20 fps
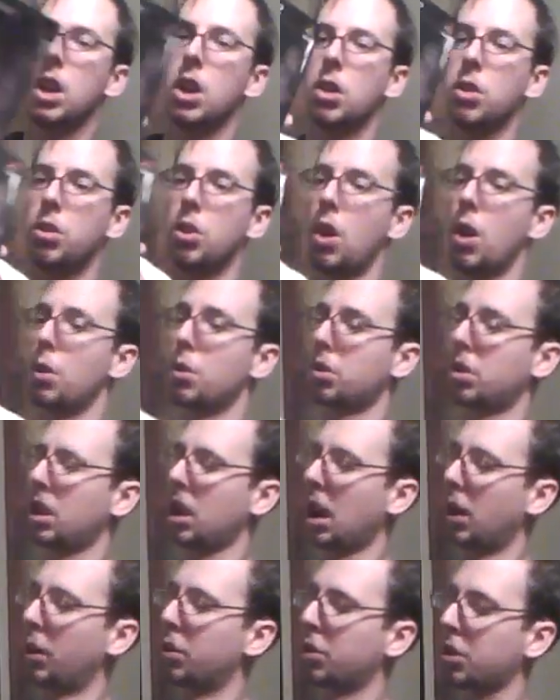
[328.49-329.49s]
So
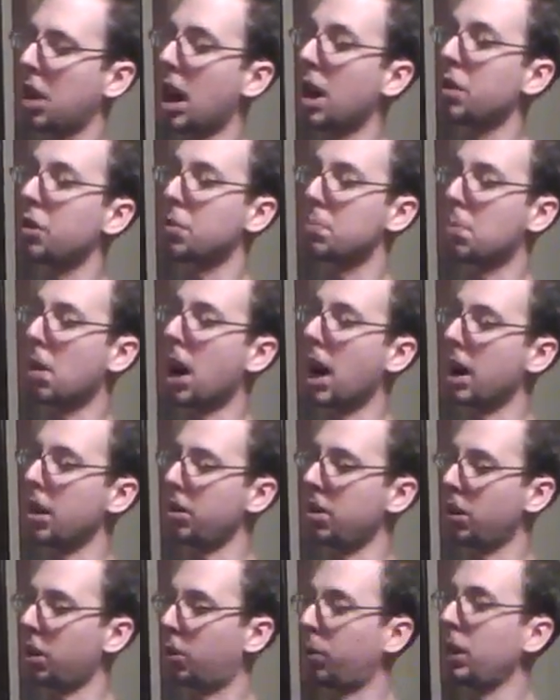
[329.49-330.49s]
I was kind of surprised,
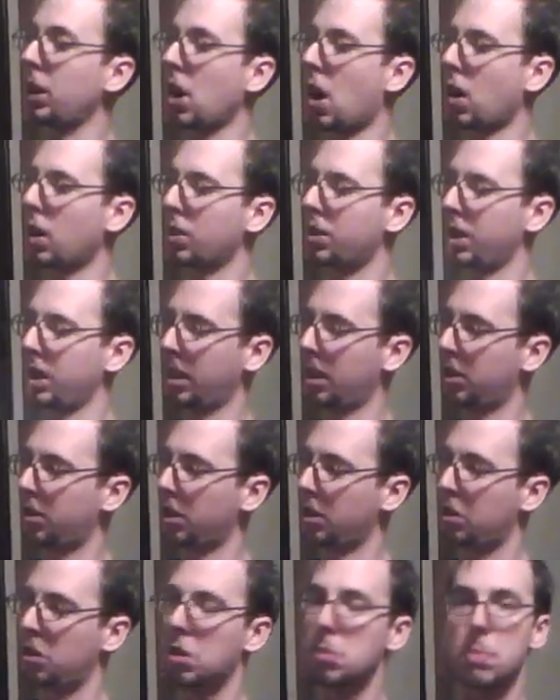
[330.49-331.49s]
and $3
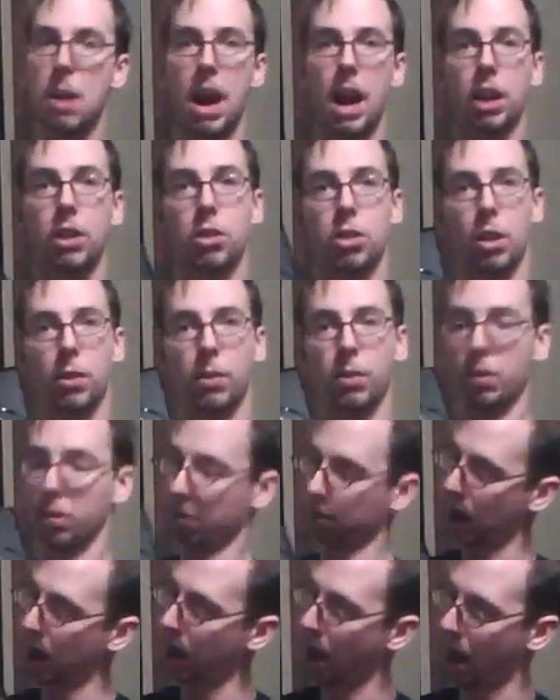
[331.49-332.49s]
isn't too bad, so I'm
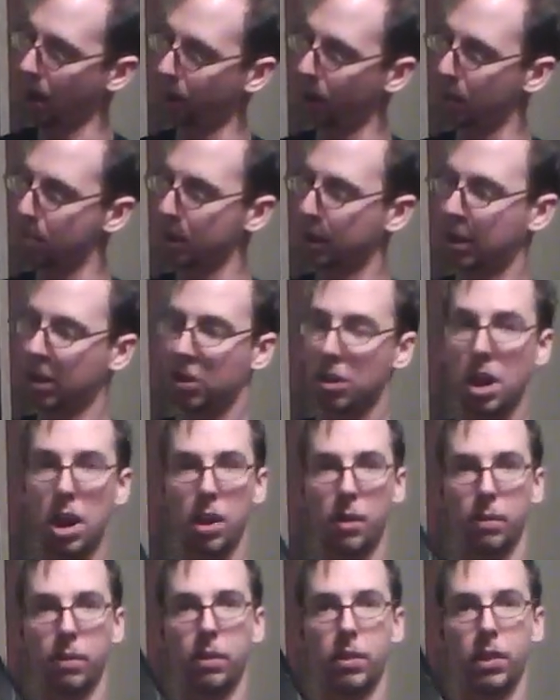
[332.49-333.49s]
kind of happy to pick this
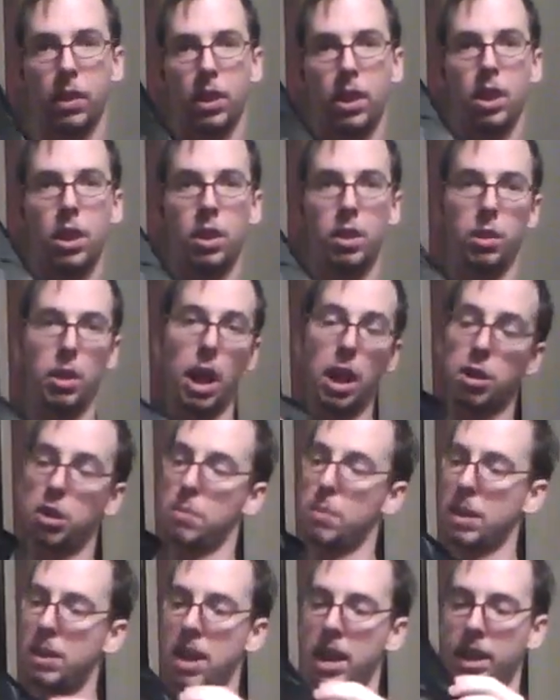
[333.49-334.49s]
up. It adds to
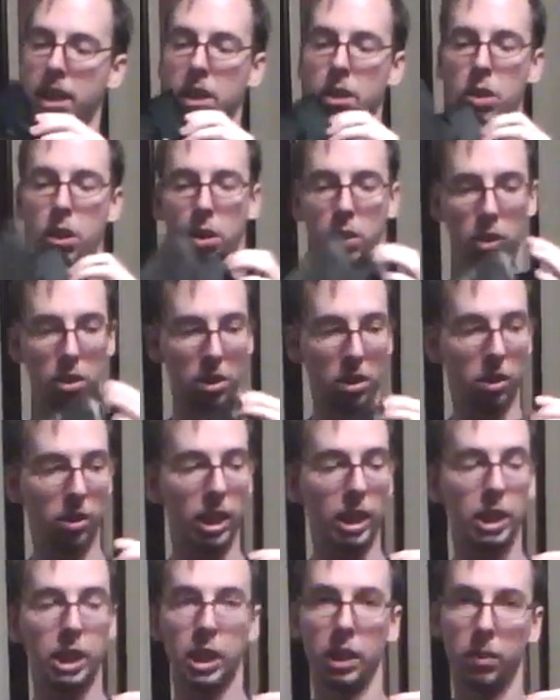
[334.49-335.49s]
my Tekken
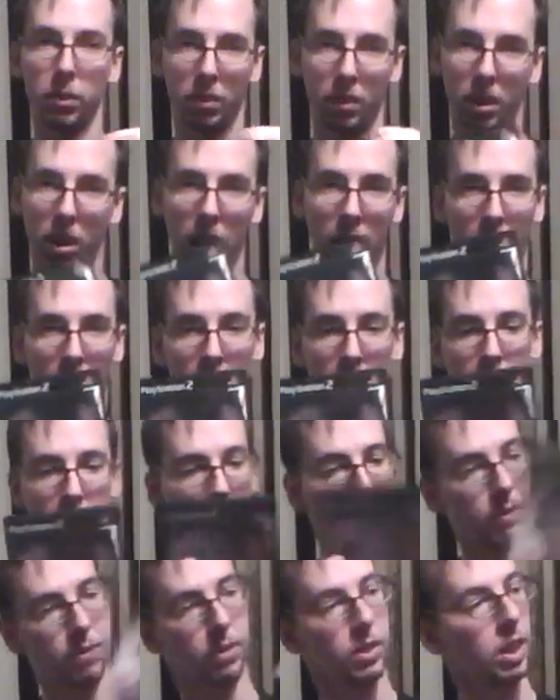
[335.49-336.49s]
collection, and
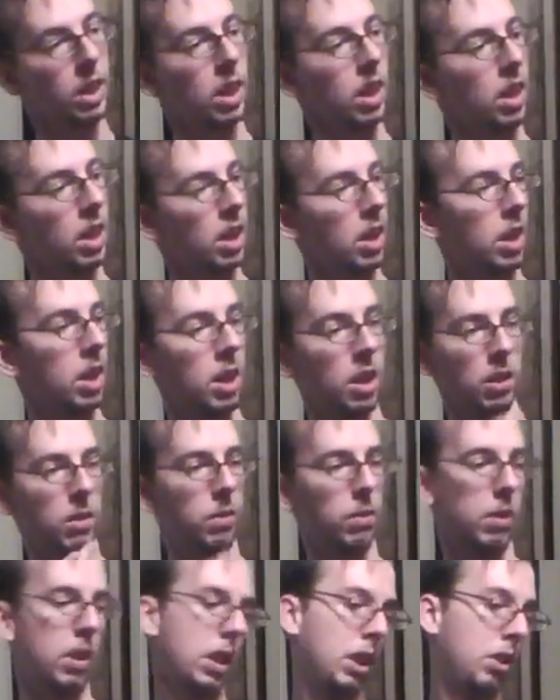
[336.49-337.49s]

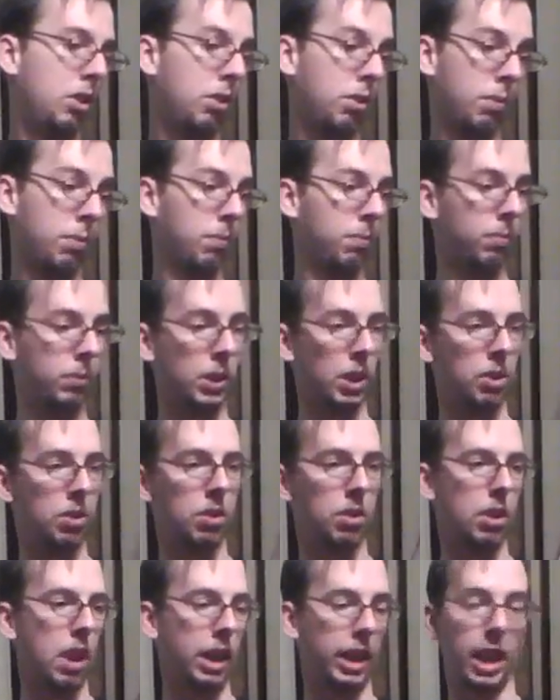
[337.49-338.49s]
it's
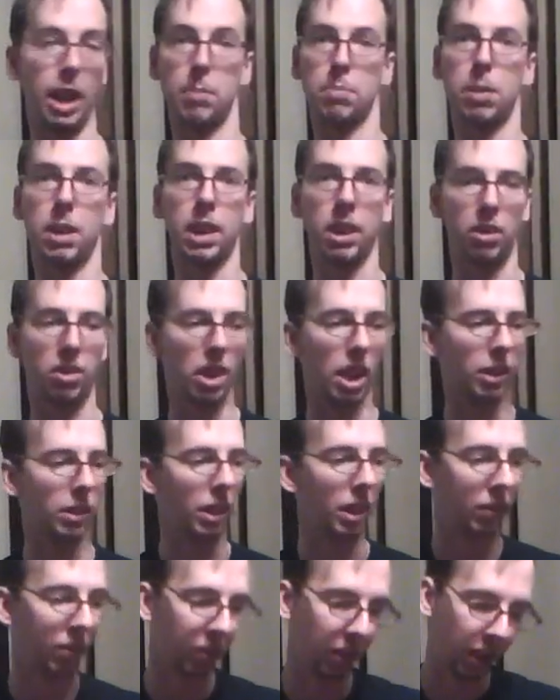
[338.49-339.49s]
just, I can't play it,
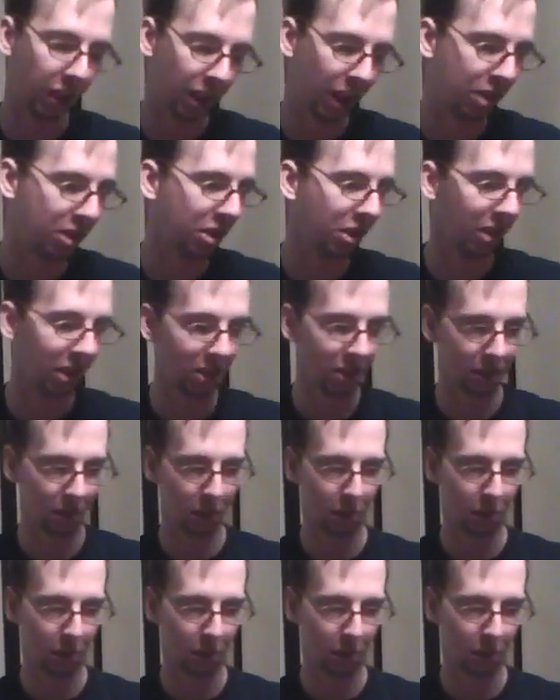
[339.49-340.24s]
sadly. Well, that's the only